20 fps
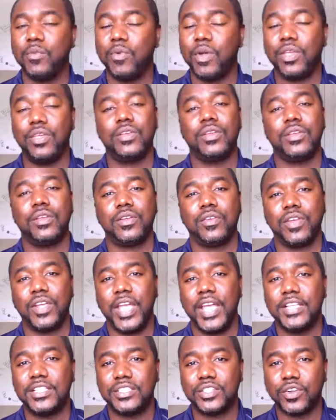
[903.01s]
where you can
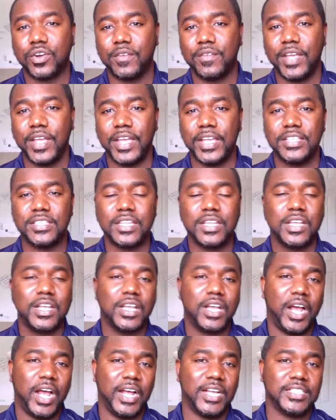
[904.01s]
create surveys,
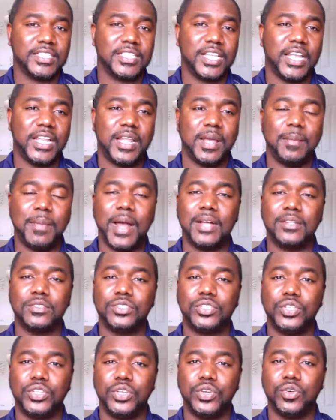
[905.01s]
send them out
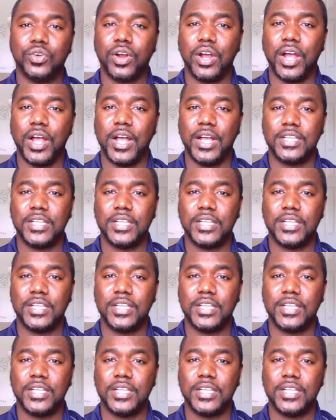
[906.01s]
to your